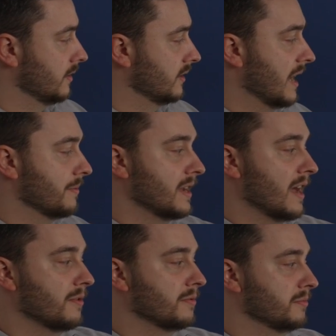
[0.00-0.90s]
That will
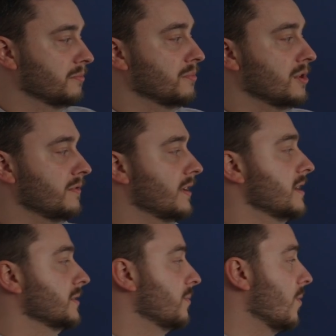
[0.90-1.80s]
now move
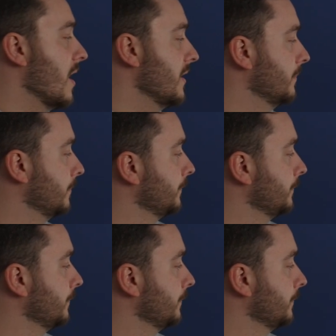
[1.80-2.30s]
as one.